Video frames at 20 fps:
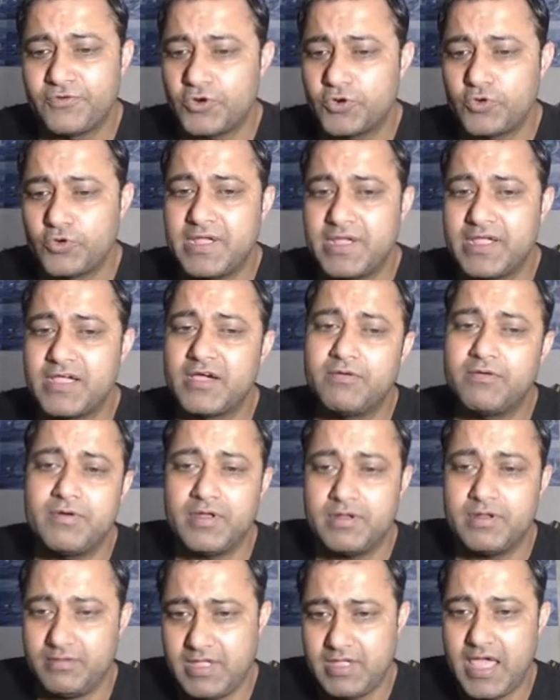and my
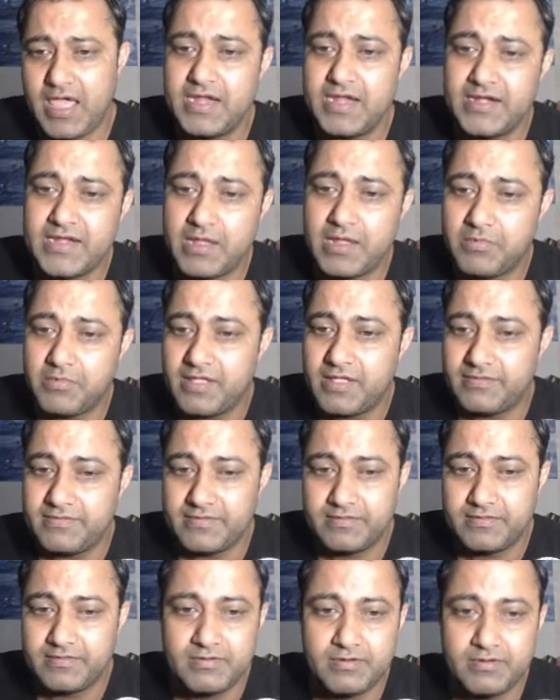cover anytime
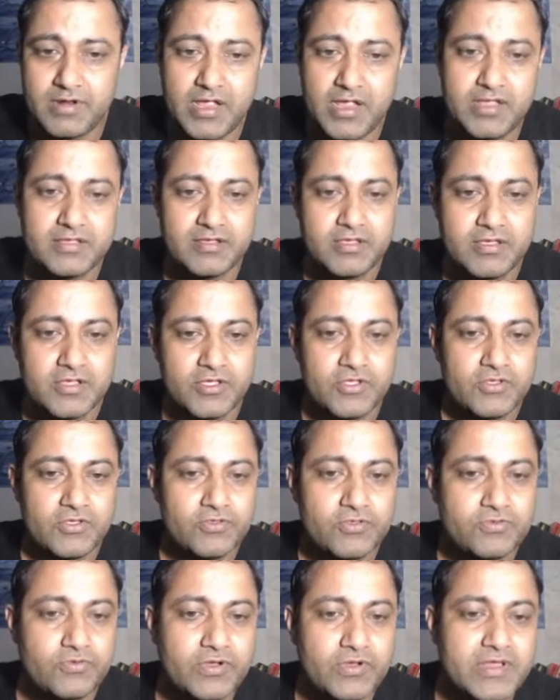guys, right?
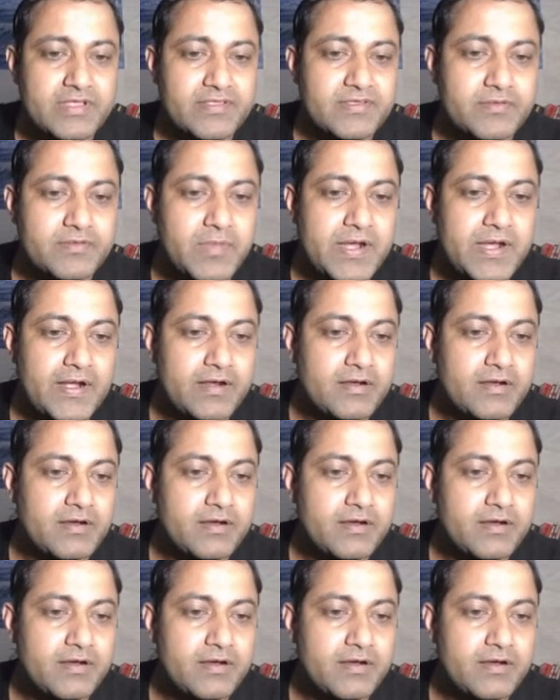So it doesn't matter